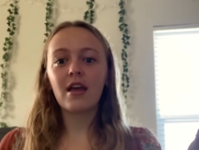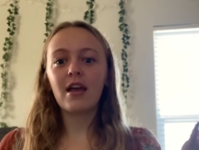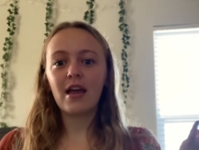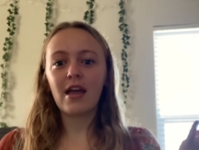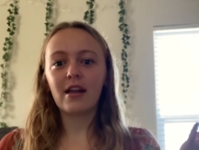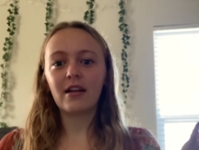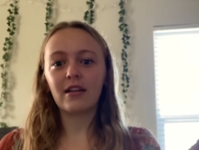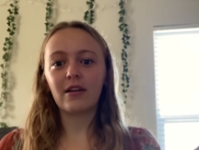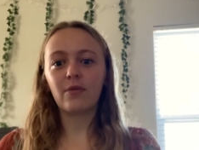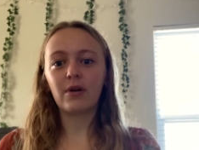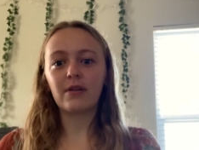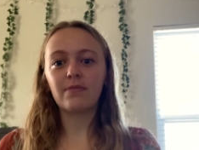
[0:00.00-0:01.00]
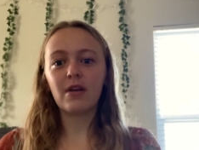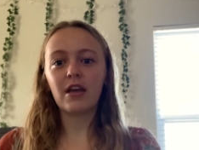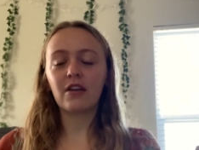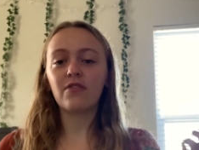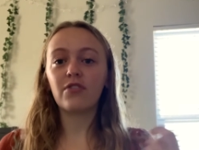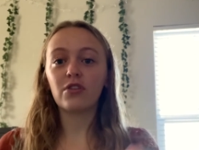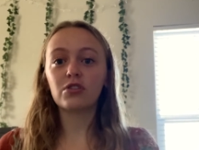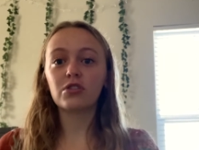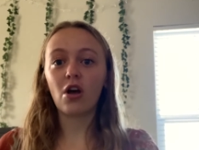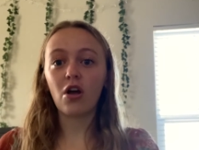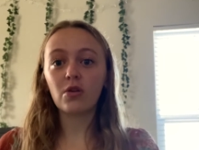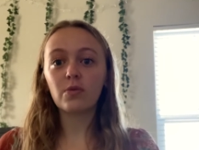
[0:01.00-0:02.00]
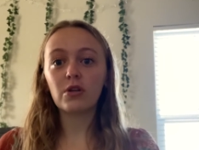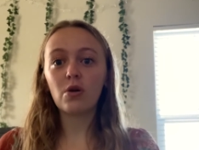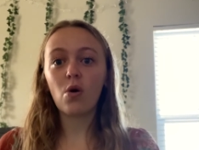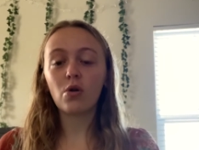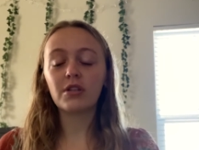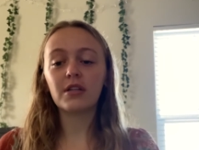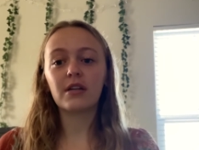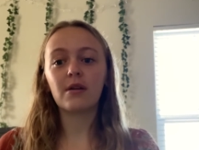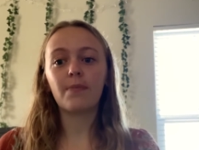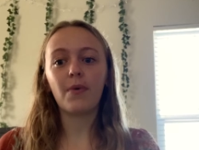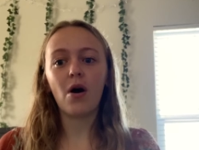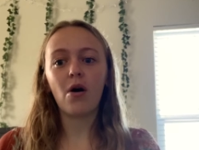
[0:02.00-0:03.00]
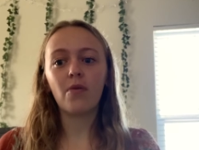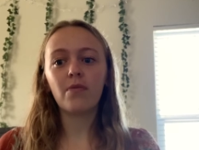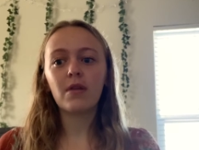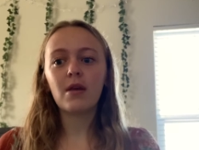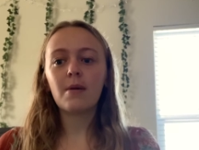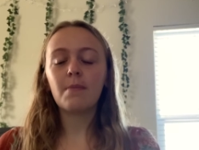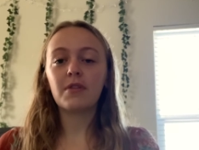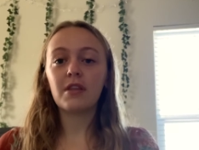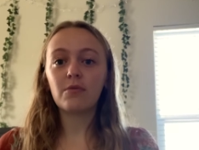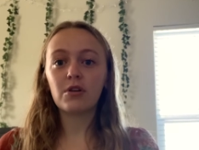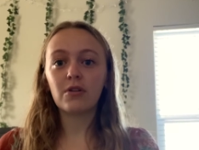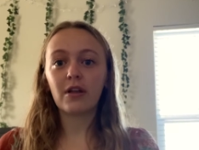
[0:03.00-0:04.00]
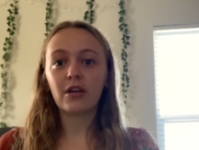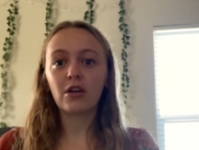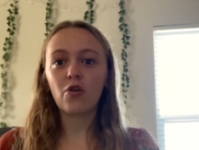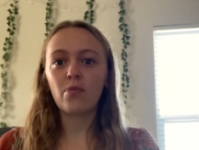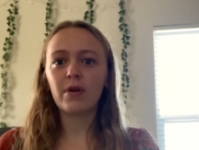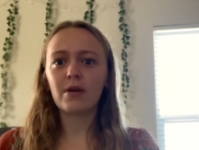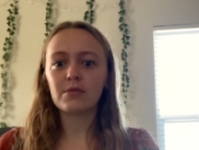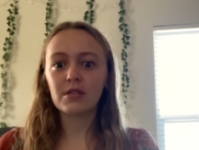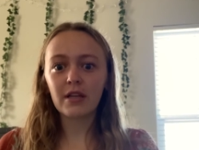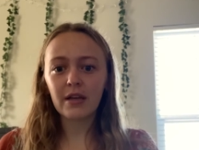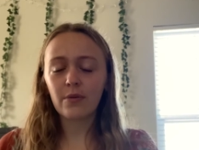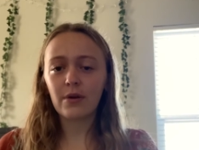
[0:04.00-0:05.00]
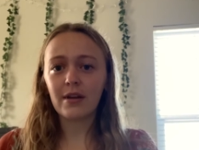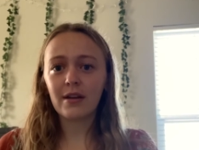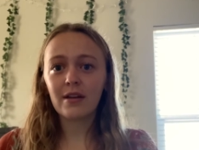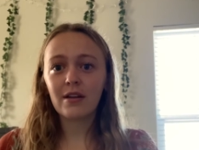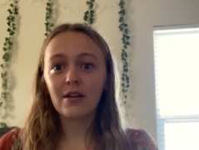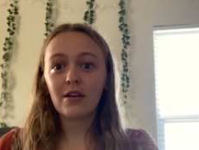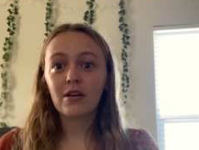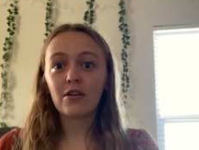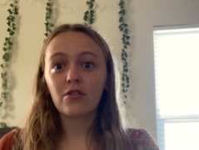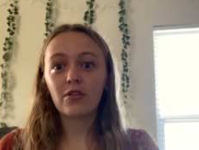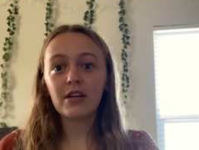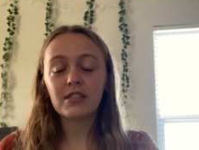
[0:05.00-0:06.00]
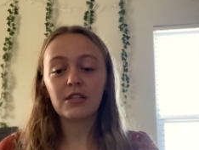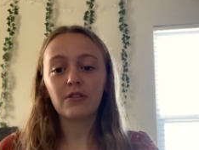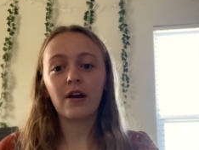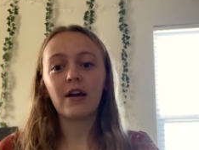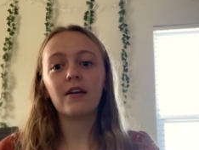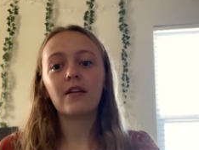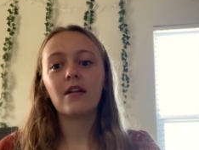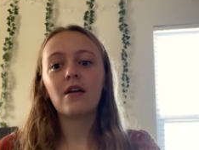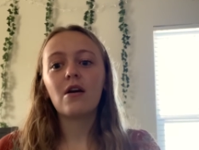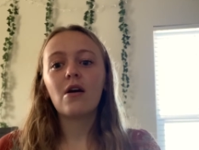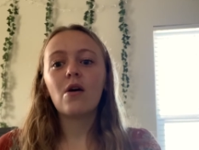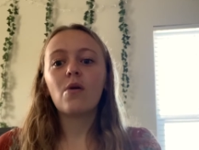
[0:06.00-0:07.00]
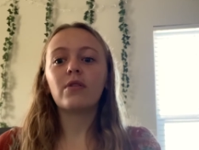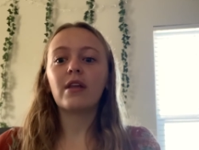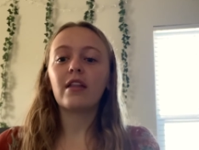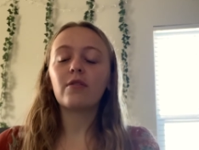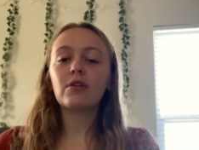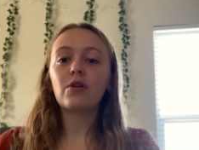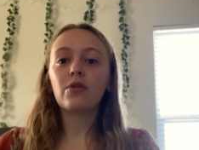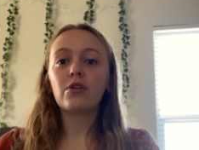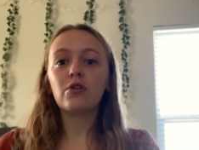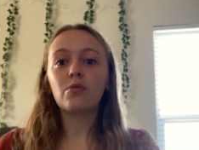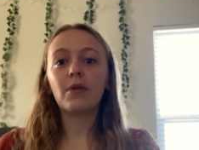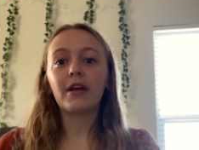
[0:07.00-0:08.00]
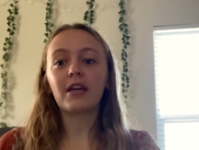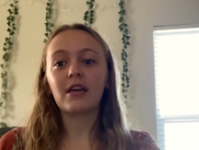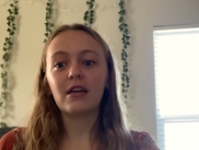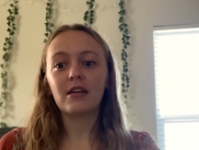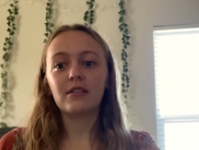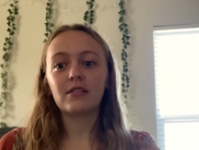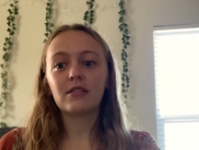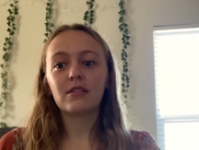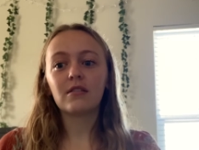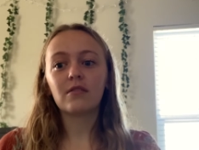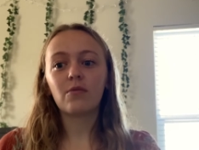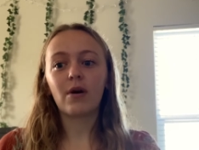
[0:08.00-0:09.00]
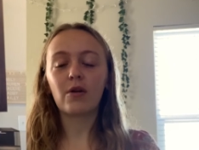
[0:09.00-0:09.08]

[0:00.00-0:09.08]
and a liquid. It can feel solid when you hold it in a ball, but then when you let go, it becomes a liquid. Crazy, right? Well, now that we know what an oobleck is, why don't